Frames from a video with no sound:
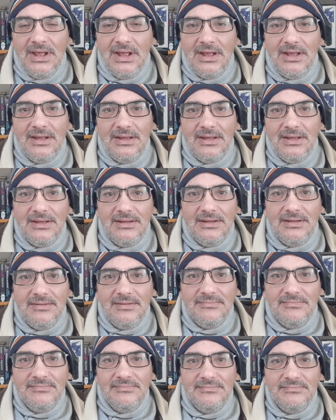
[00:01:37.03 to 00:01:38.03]

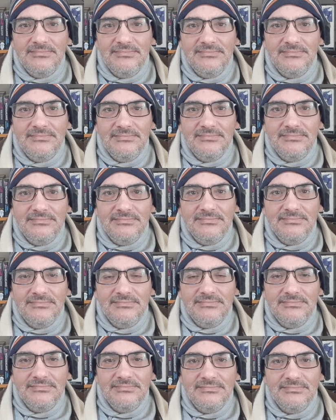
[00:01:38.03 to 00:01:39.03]

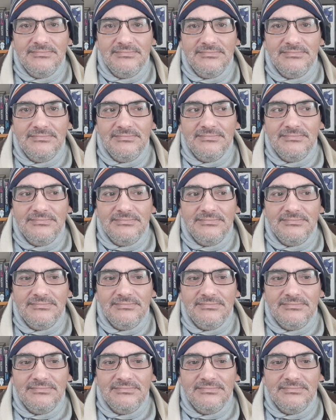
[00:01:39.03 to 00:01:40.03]

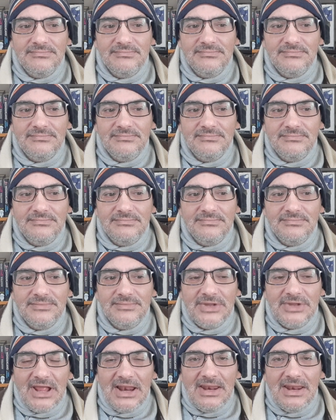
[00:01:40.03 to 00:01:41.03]

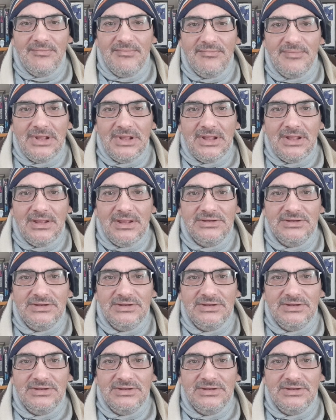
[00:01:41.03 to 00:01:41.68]
Let me